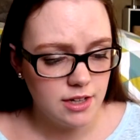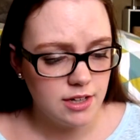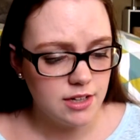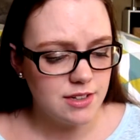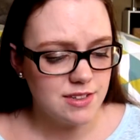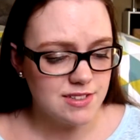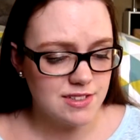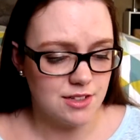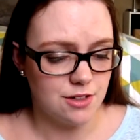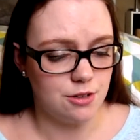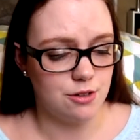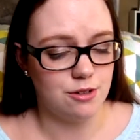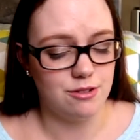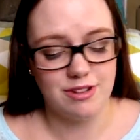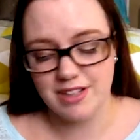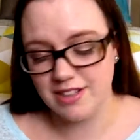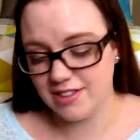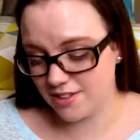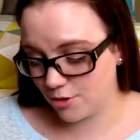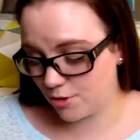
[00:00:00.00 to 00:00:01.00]
So
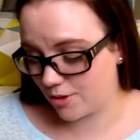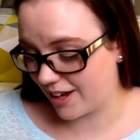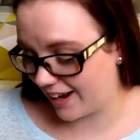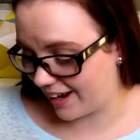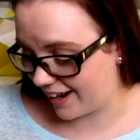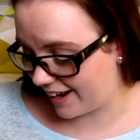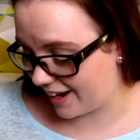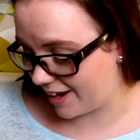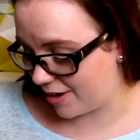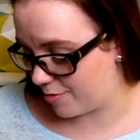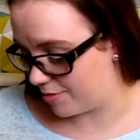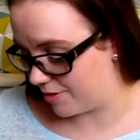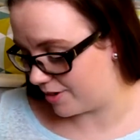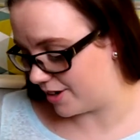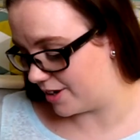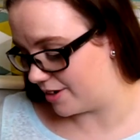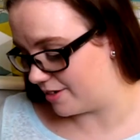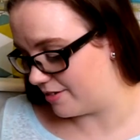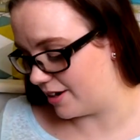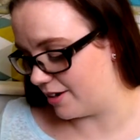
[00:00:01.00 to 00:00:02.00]
it's okay,
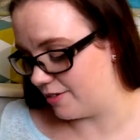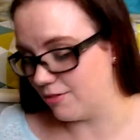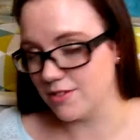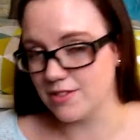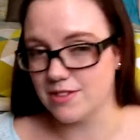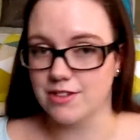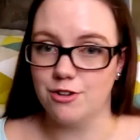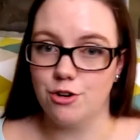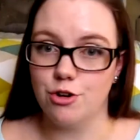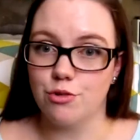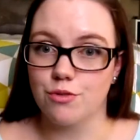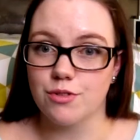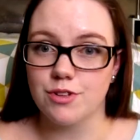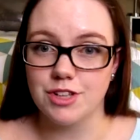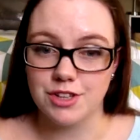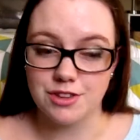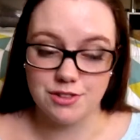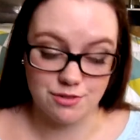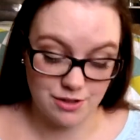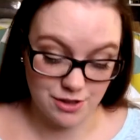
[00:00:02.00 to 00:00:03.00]
but I wasn't
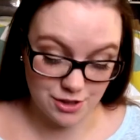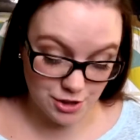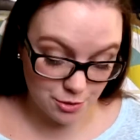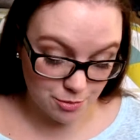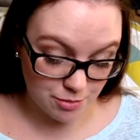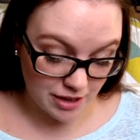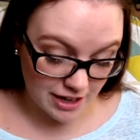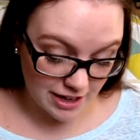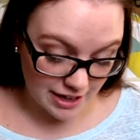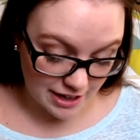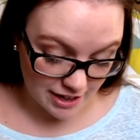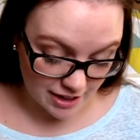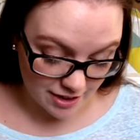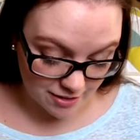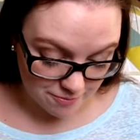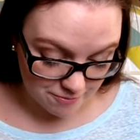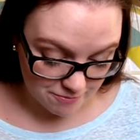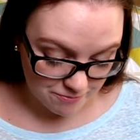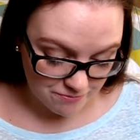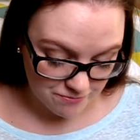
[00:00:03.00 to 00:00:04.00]
overly thrilled by it.
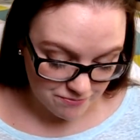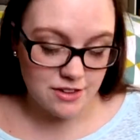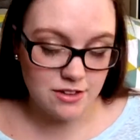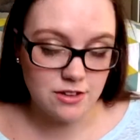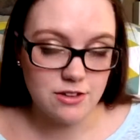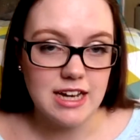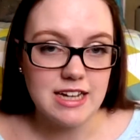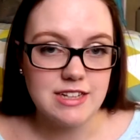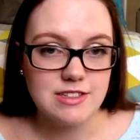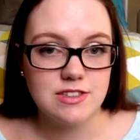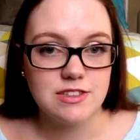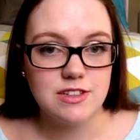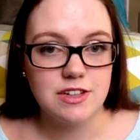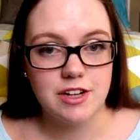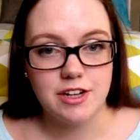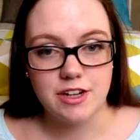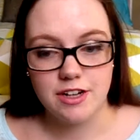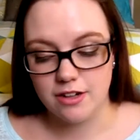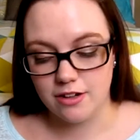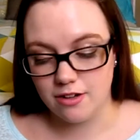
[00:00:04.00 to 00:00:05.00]
And the last
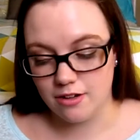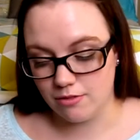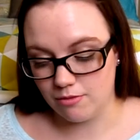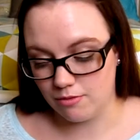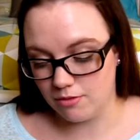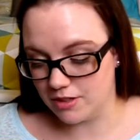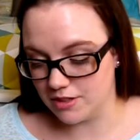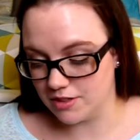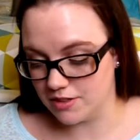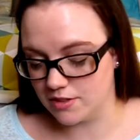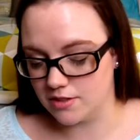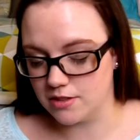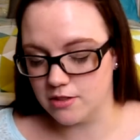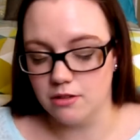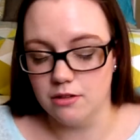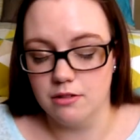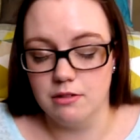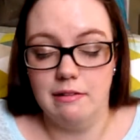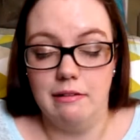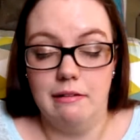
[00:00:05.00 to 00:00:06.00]
thing was,
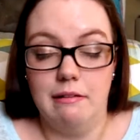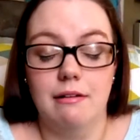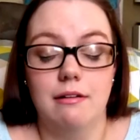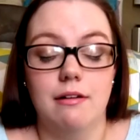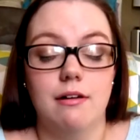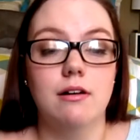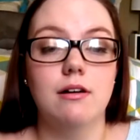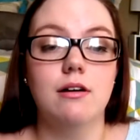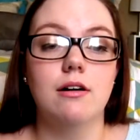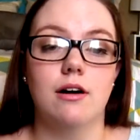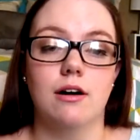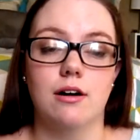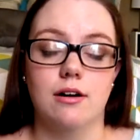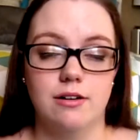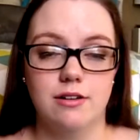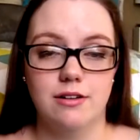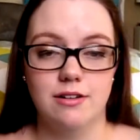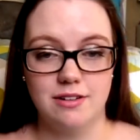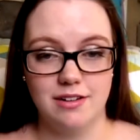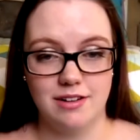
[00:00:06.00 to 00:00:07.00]
oh,
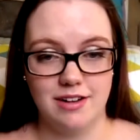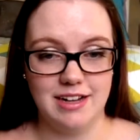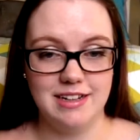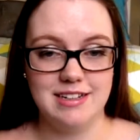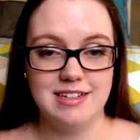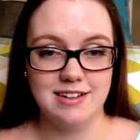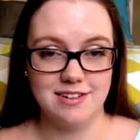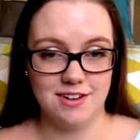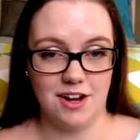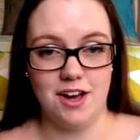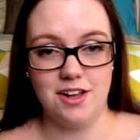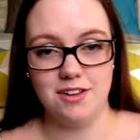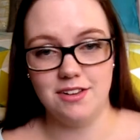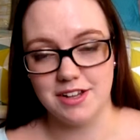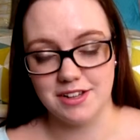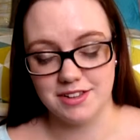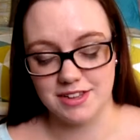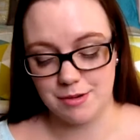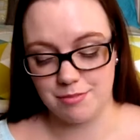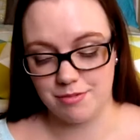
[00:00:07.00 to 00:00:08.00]
I did not
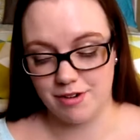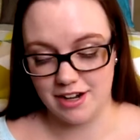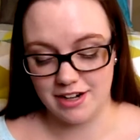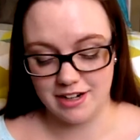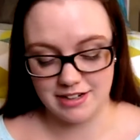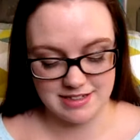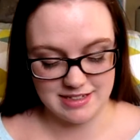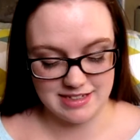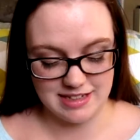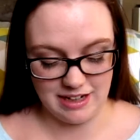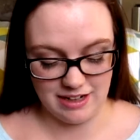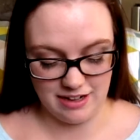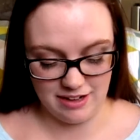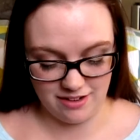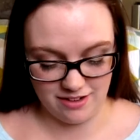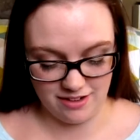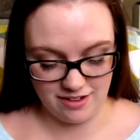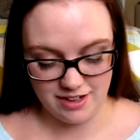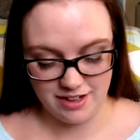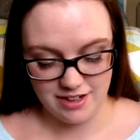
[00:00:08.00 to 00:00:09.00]
like that product at
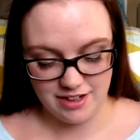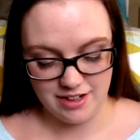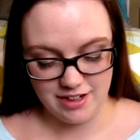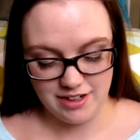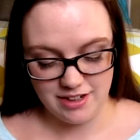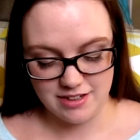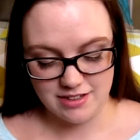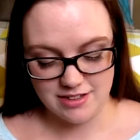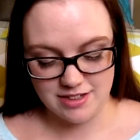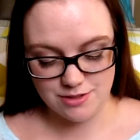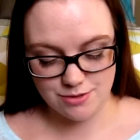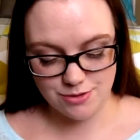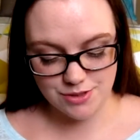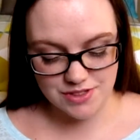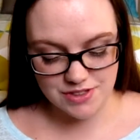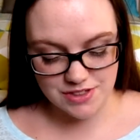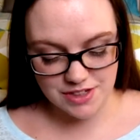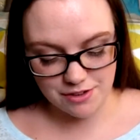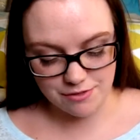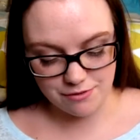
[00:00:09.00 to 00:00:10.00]
all. This was
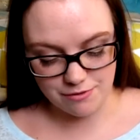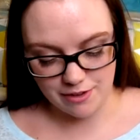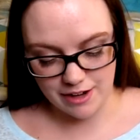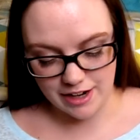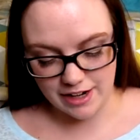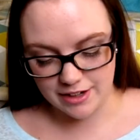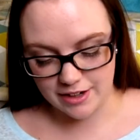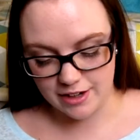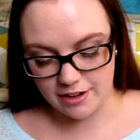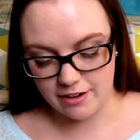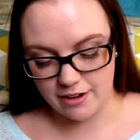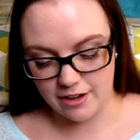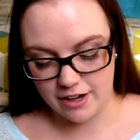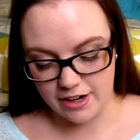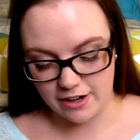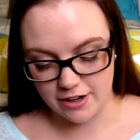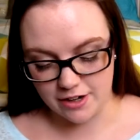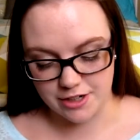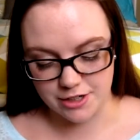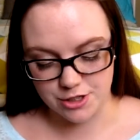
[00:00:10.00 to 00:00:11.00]
the Aveda
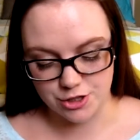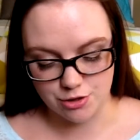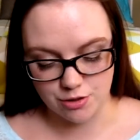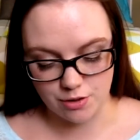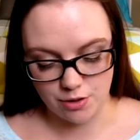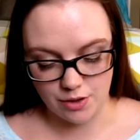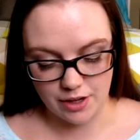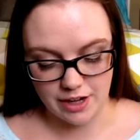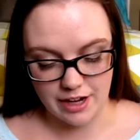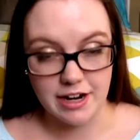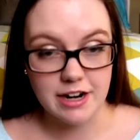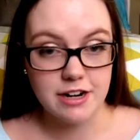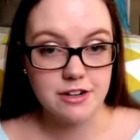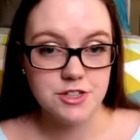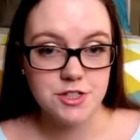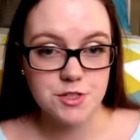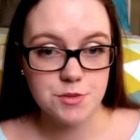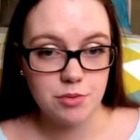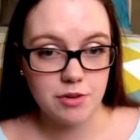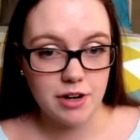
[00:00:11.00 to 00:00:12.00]
Air Control
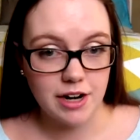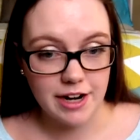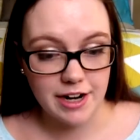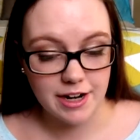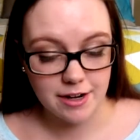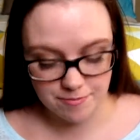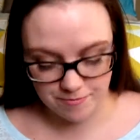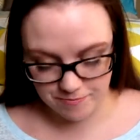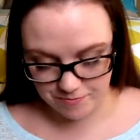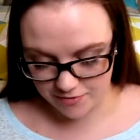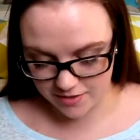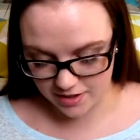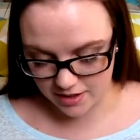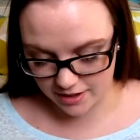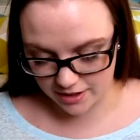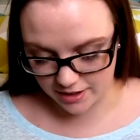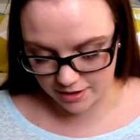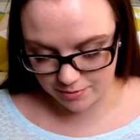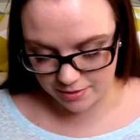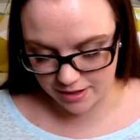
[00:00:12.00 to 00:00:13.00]
Hairspray. I
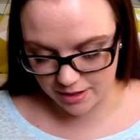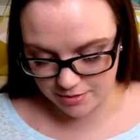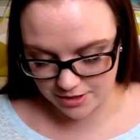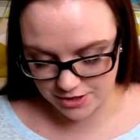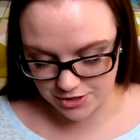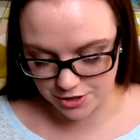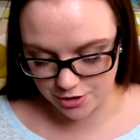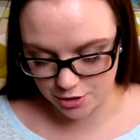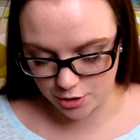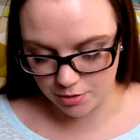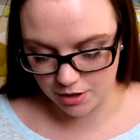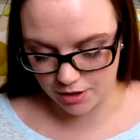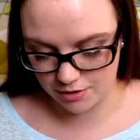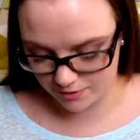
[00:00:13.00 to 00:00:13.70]
got a baby tube of